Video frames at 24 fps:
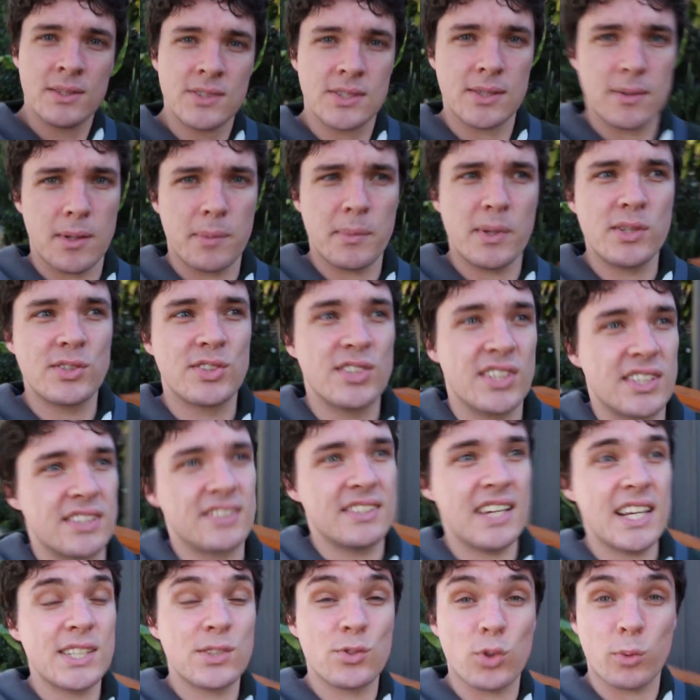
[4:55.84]
Some of the most
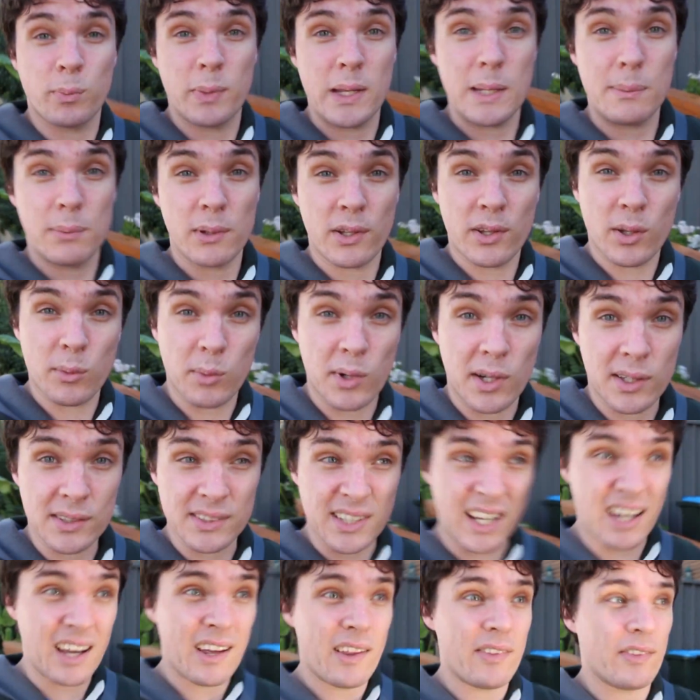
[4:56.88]
successful people in the
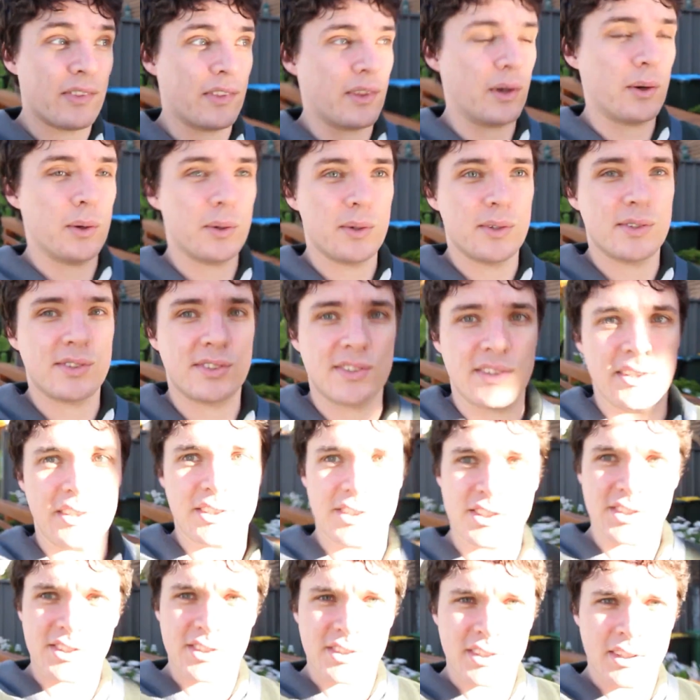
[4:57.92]
world aren't those that
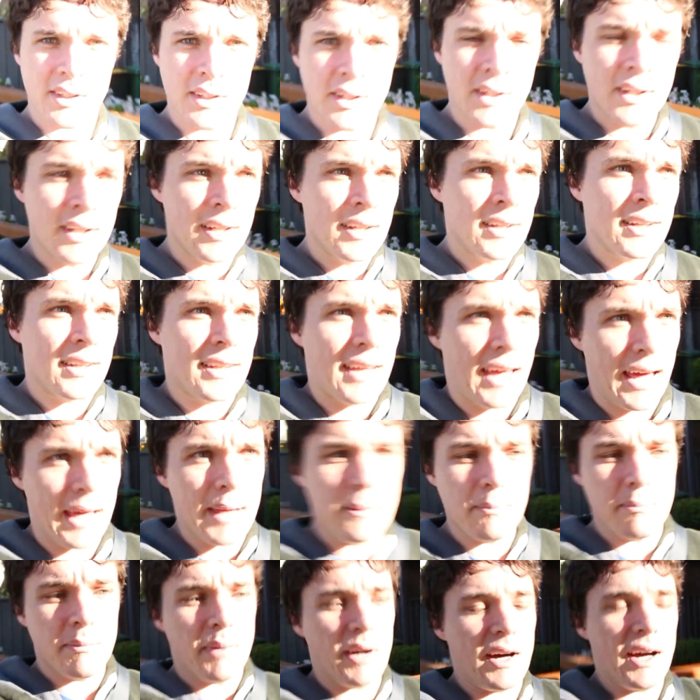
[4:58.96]
just
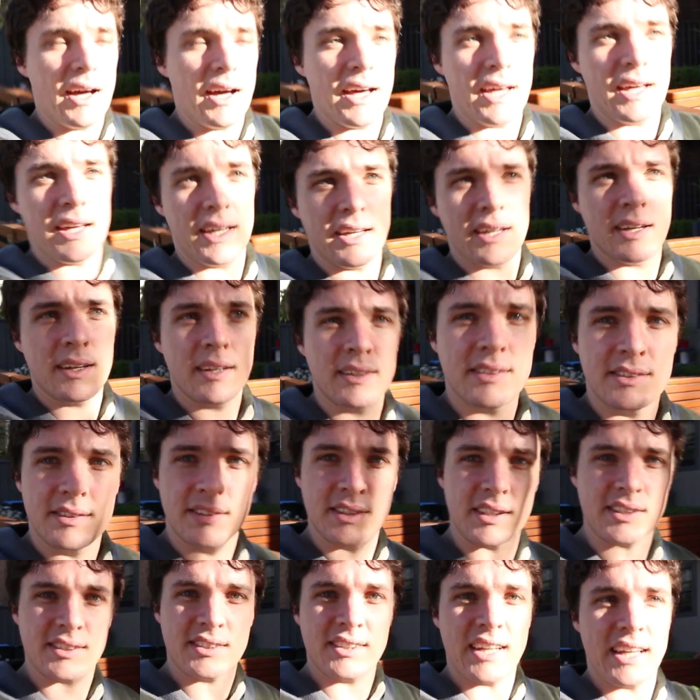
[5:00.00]
came by
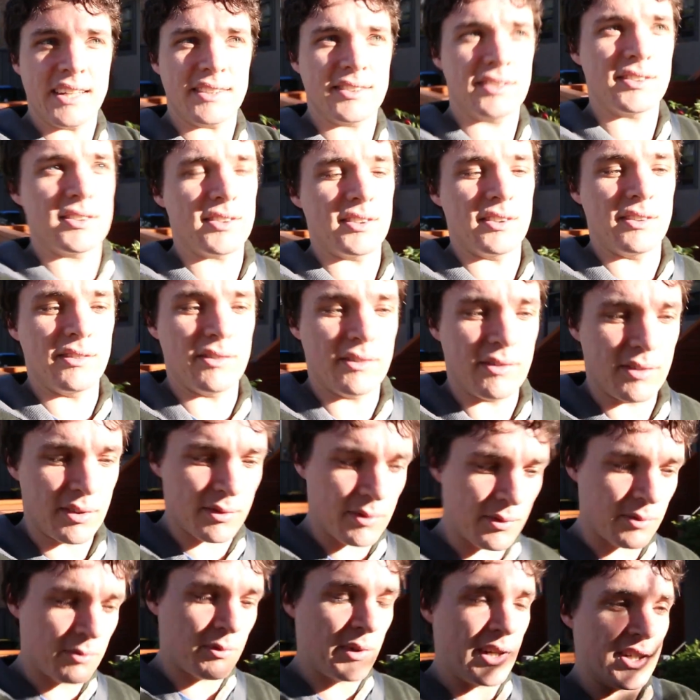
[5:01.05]
success and
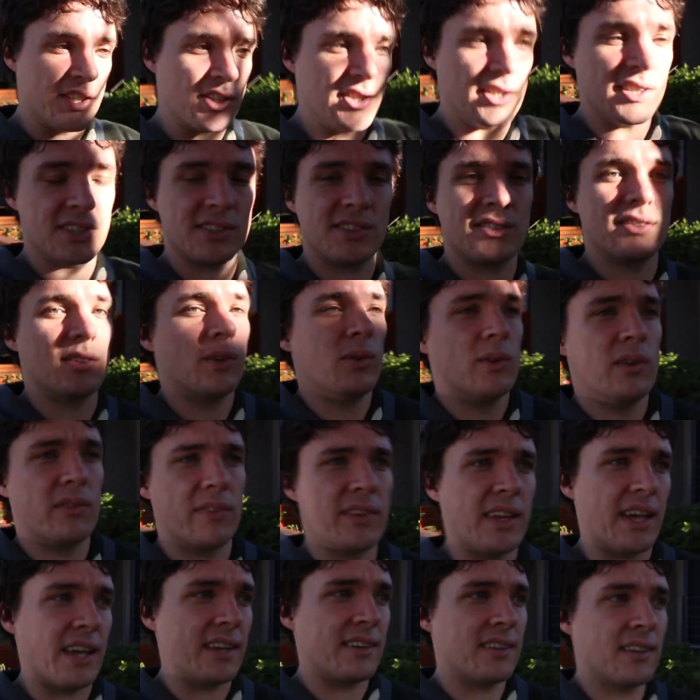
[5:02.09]
richness and all of
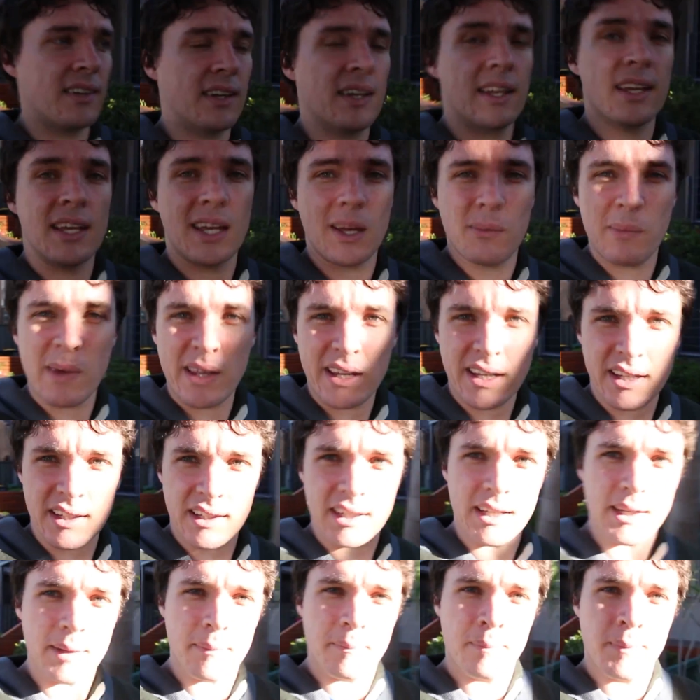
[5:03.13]
that
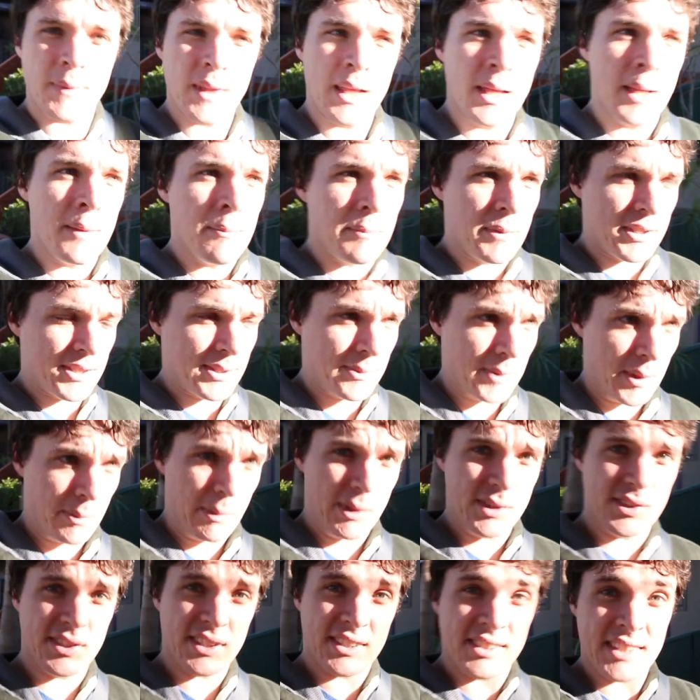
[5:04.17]
immediately. But some of the
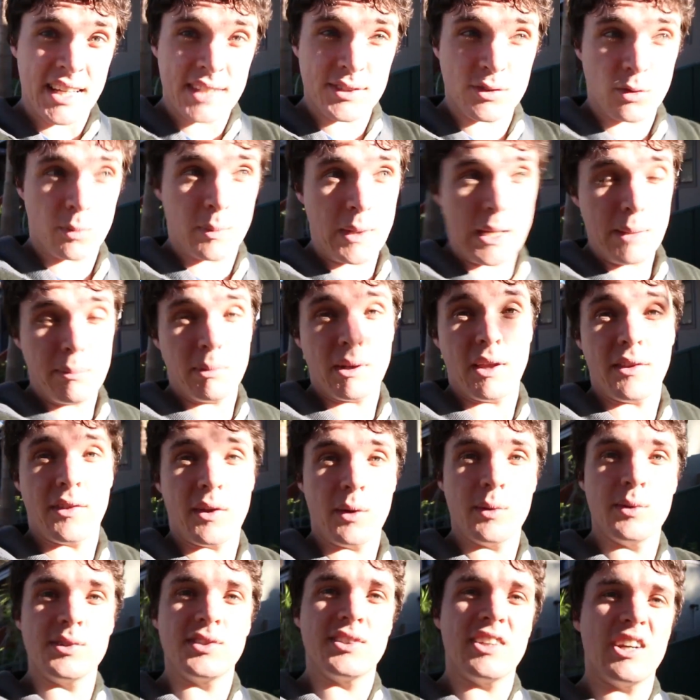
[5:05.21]
most successful people are
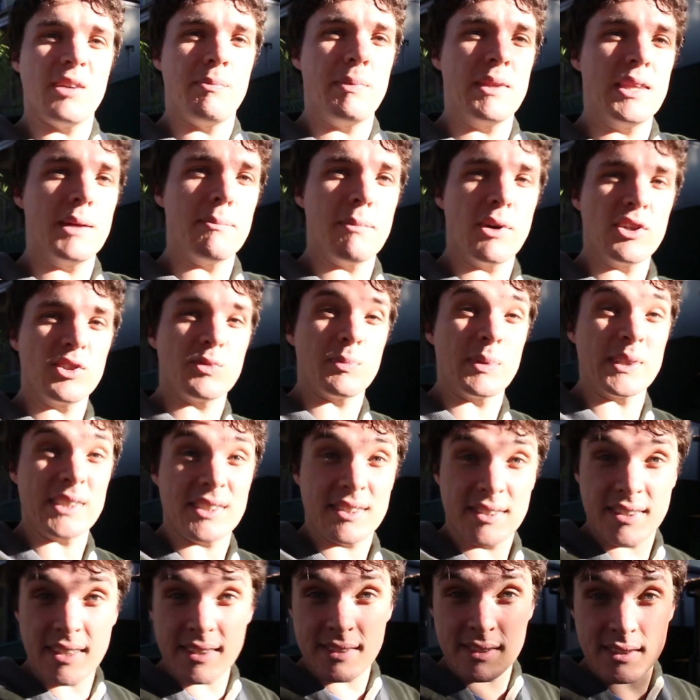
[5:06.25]
those that have been the most
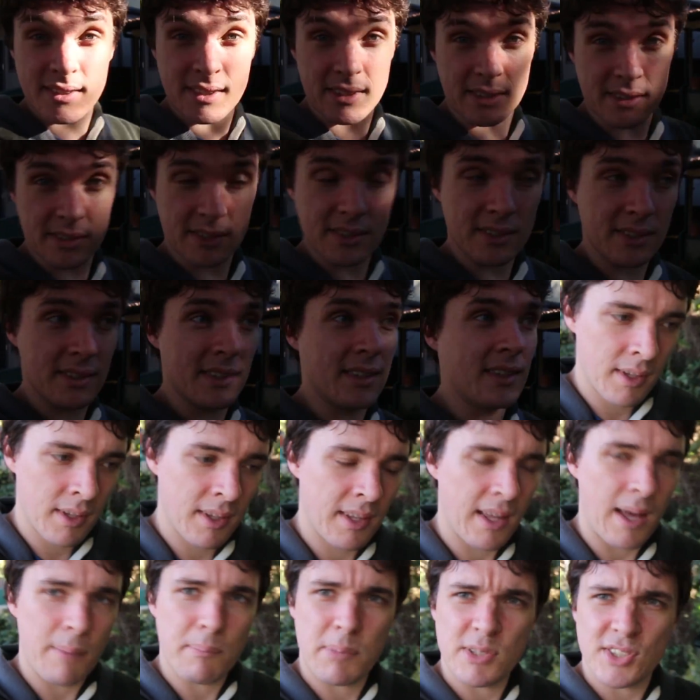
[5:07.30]
persistent.
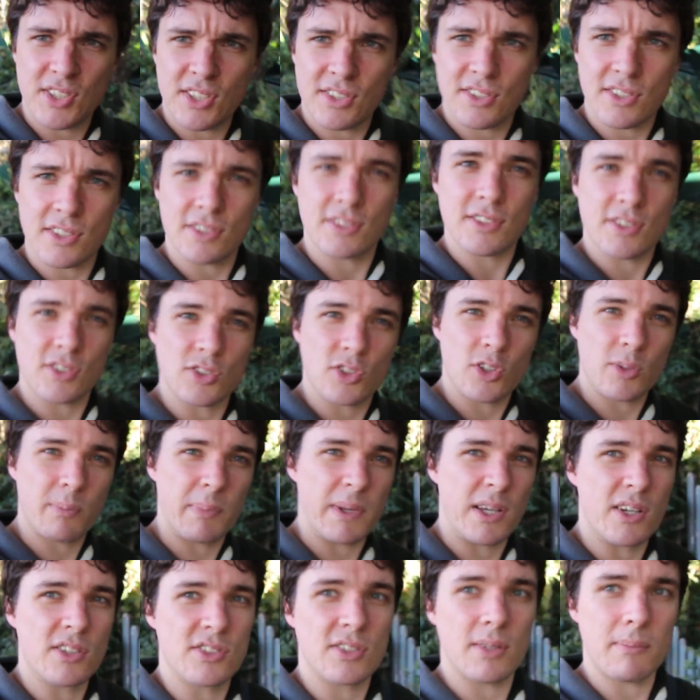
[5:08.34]
And persistence is good
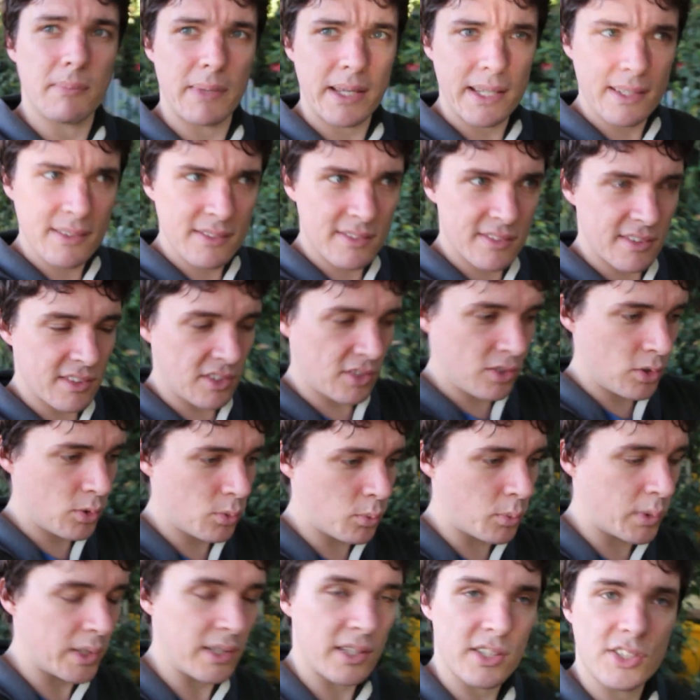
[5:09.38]
because it means that you
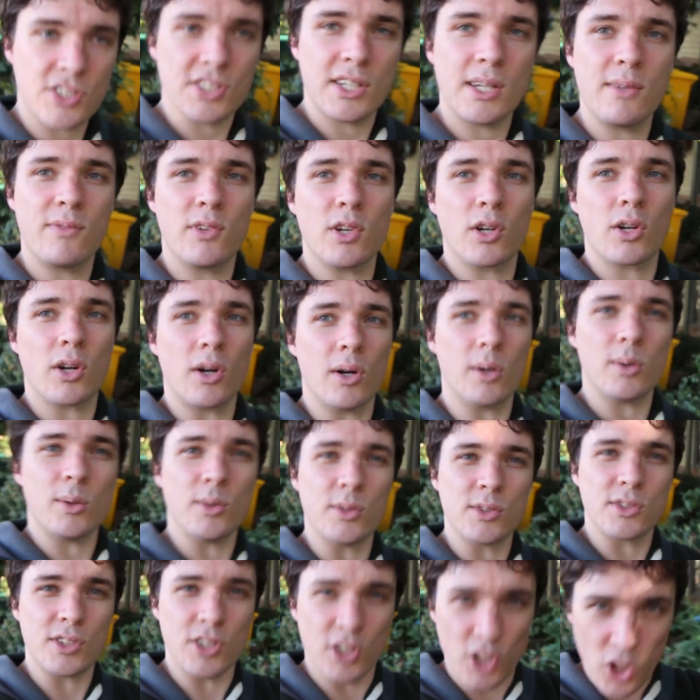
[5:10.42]
will achieve your
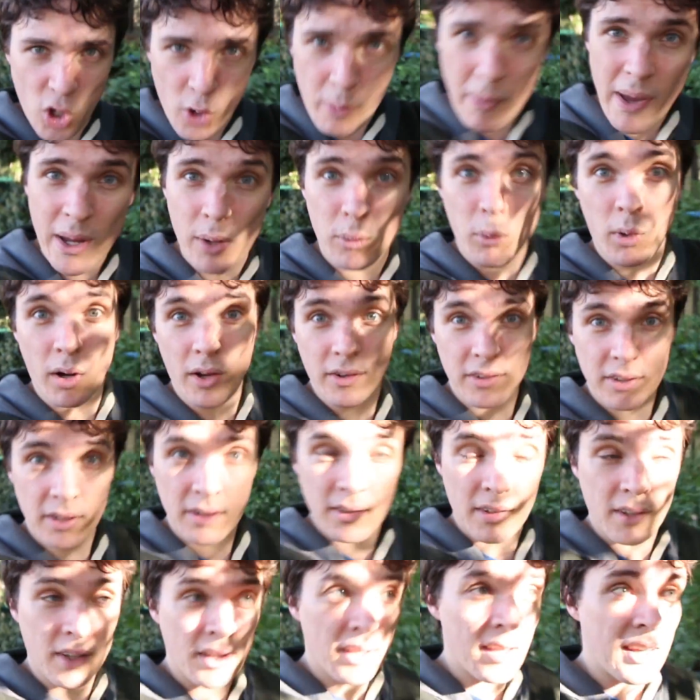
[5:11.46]
goals no matter what.
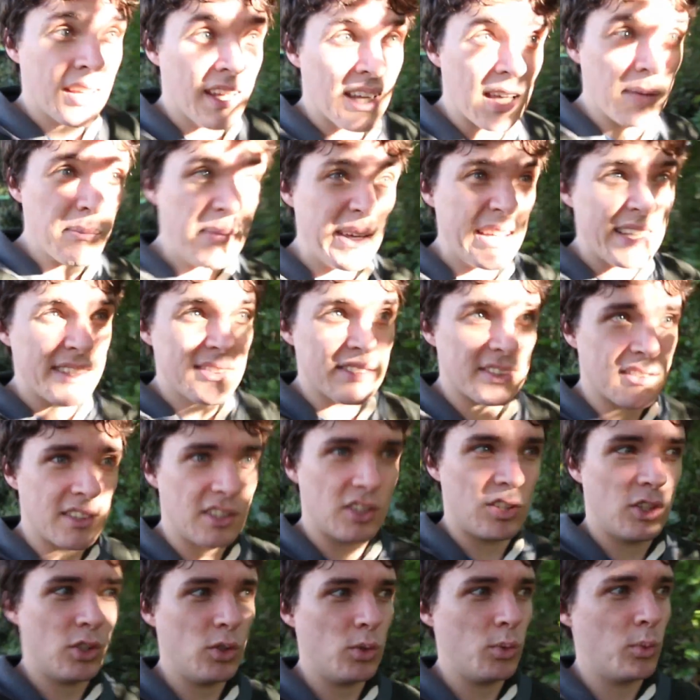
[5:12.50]
It means
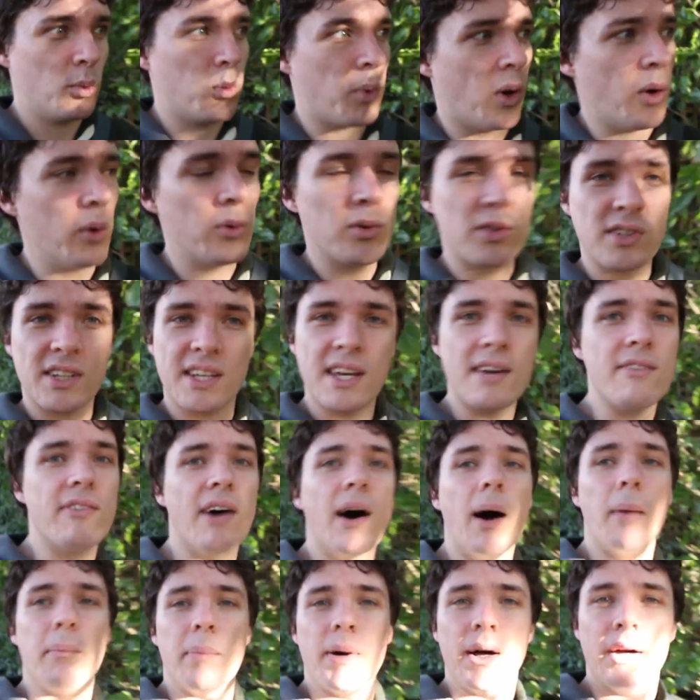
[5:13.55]
that you won't give
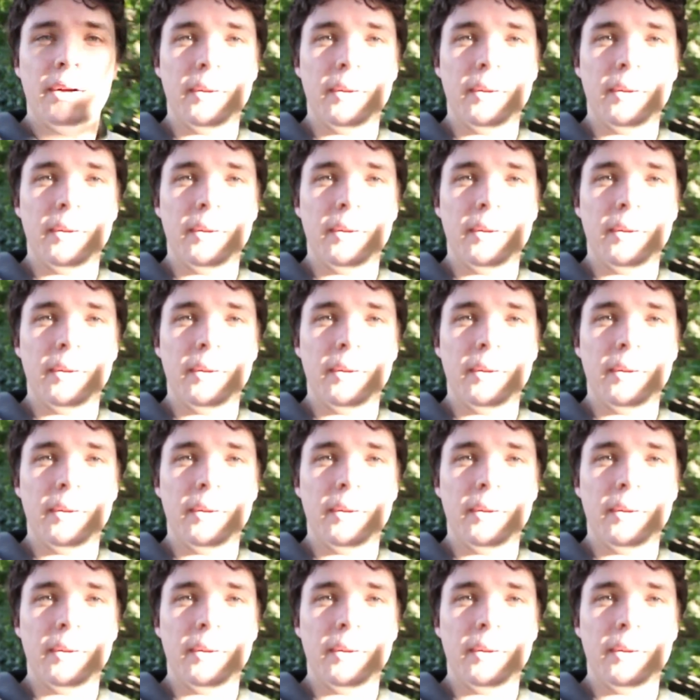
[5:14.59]
up.